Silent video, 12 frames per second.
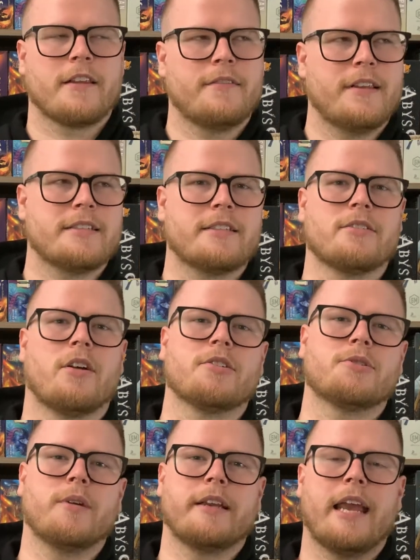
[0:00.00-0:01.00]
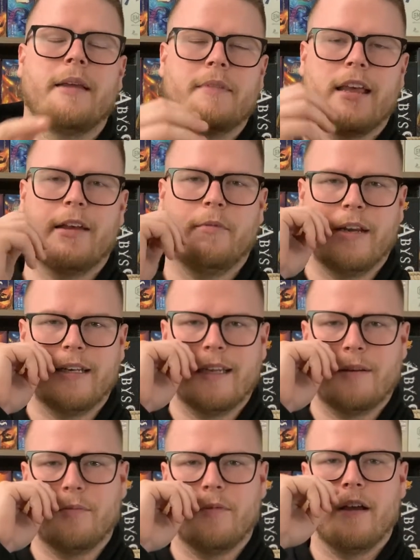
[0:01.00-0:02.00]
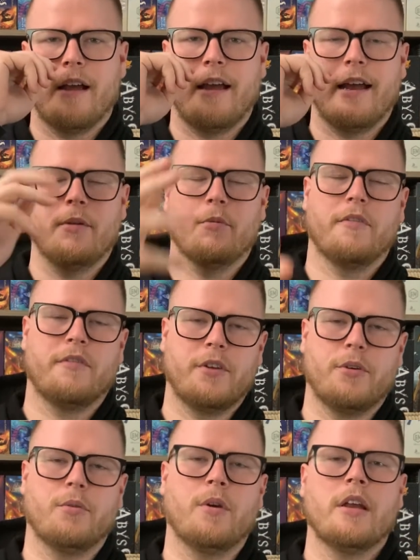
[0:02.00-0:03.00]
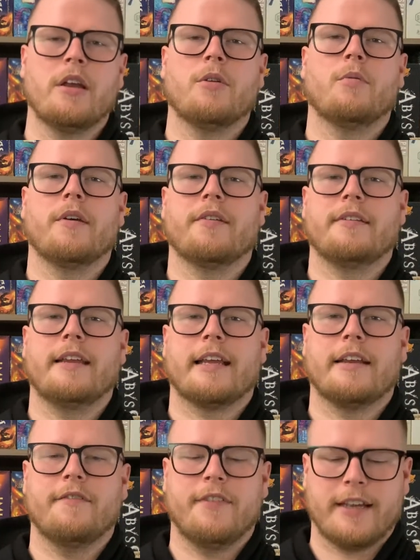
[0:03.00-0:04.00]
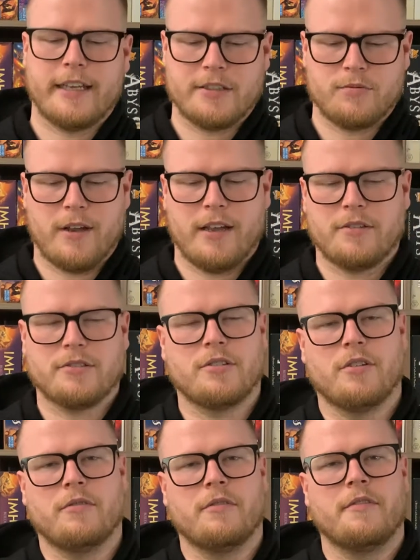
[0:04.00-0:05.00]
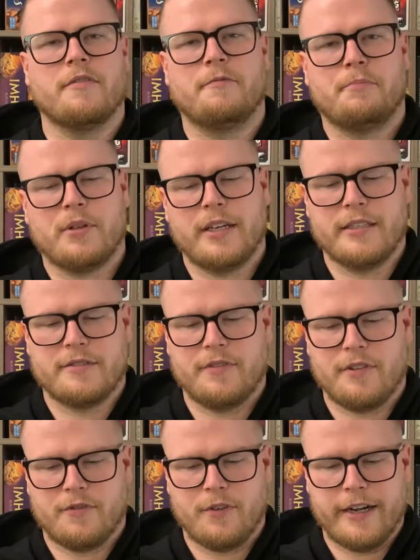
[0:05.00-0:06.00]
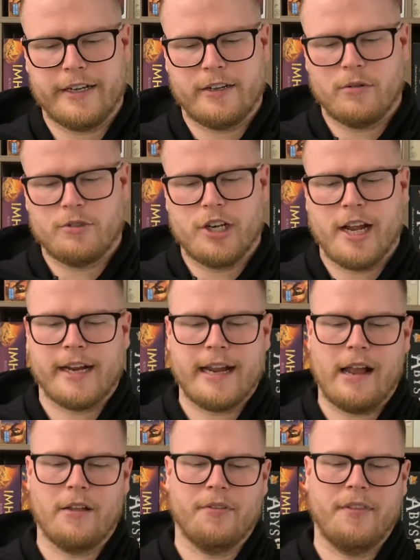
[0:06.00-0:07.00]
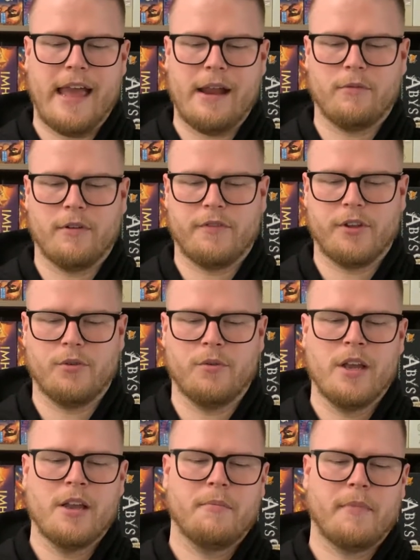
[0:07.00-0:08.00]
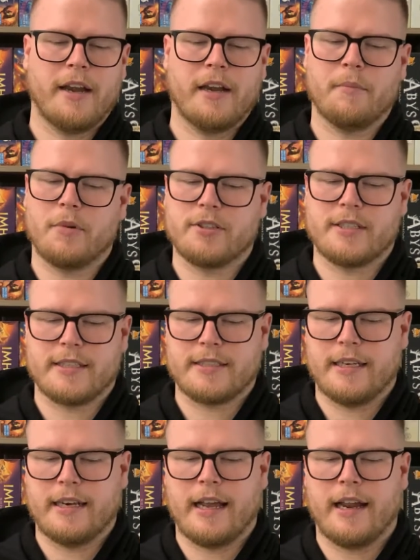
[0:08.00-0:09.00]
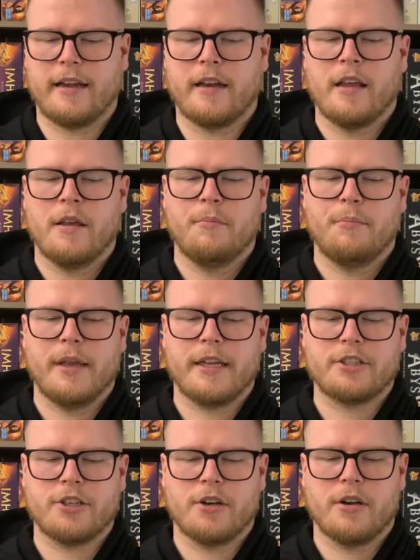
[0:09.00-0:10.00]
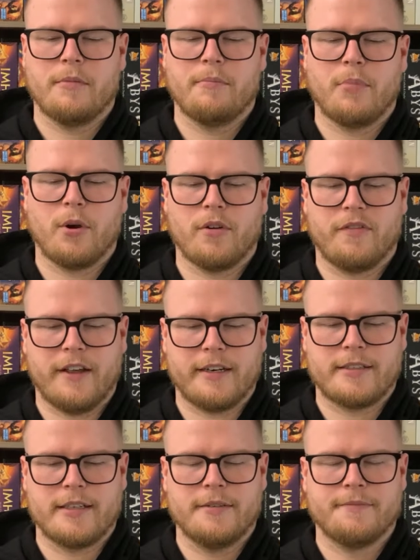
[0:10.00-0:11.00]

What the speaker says: This is also a game that we did a review with Nick and Vic as well, so please feel free to go check out that review. My number 69, Picture Perfect.